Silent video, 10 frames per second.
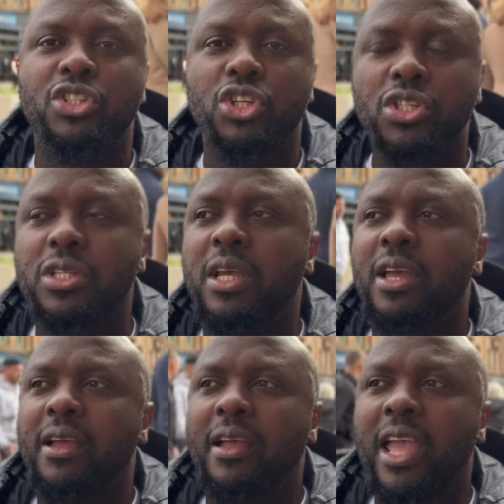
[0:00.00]
Just
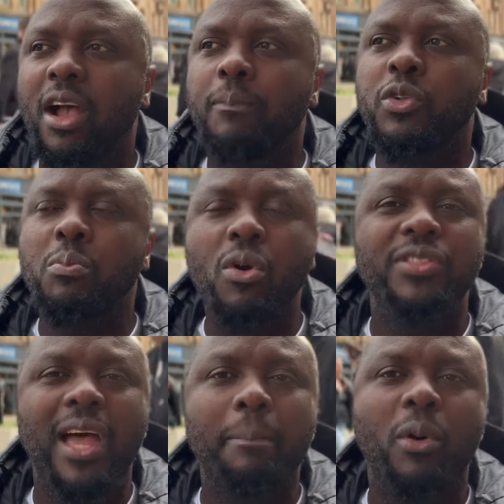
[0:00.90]
help to
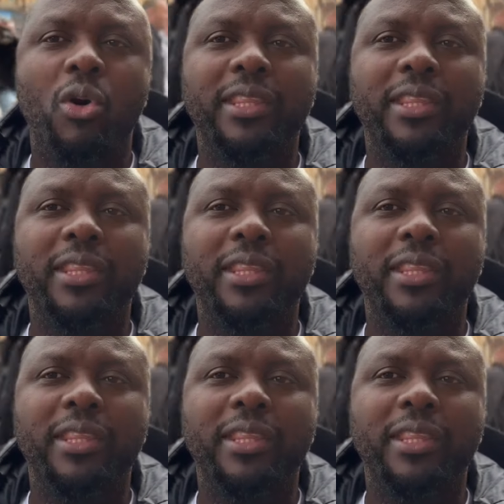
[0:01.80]
move that ball.